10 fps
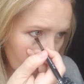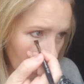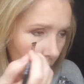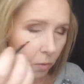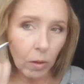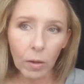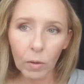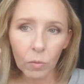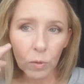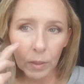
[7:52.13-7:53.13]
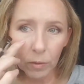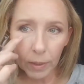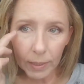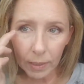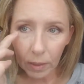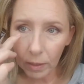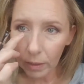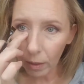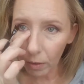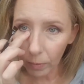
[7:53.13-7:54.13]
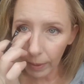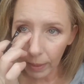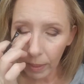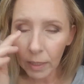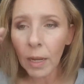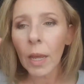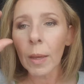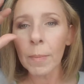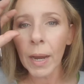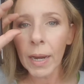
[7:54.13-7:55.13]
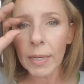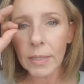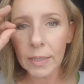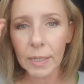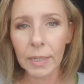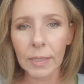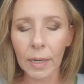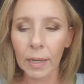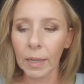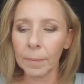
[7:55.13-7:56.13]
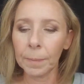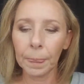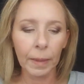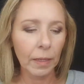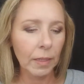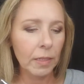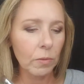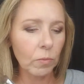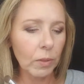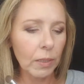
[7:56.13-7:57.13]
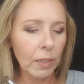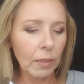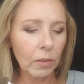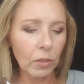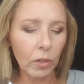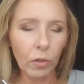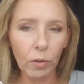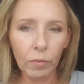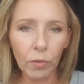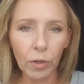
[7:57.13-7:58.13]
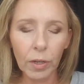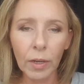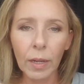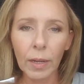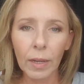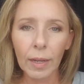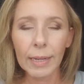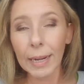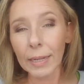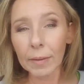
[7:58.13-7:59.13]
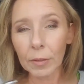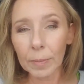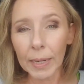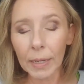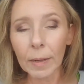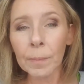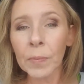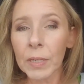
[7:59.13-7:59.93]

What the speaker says: go really crazy dark all the way in, my eyes look teeny tiny. And that's really not the look you're going for in any of your makeup.